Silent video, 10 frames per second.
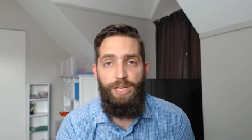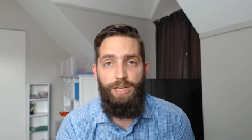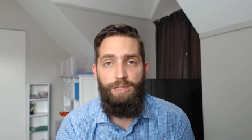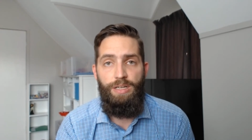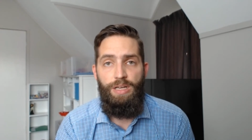
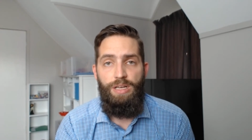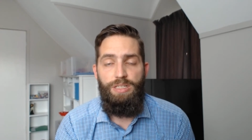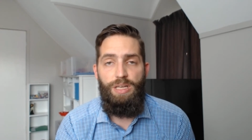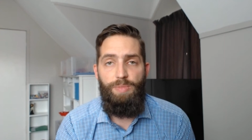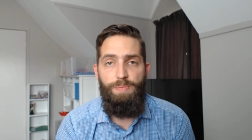Now,
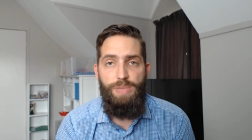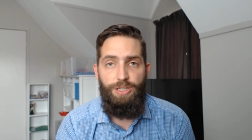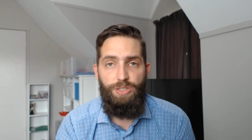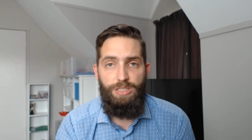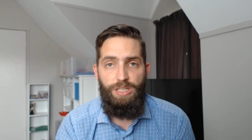some of the
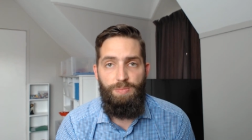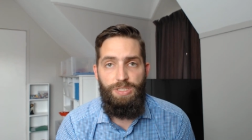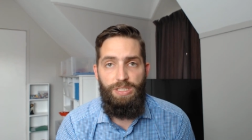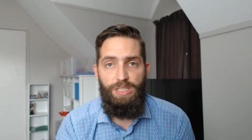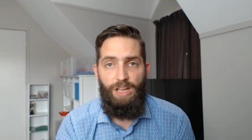metrics I'm
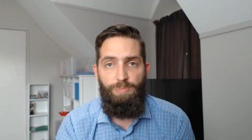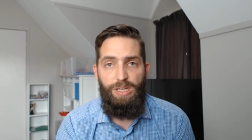seeing have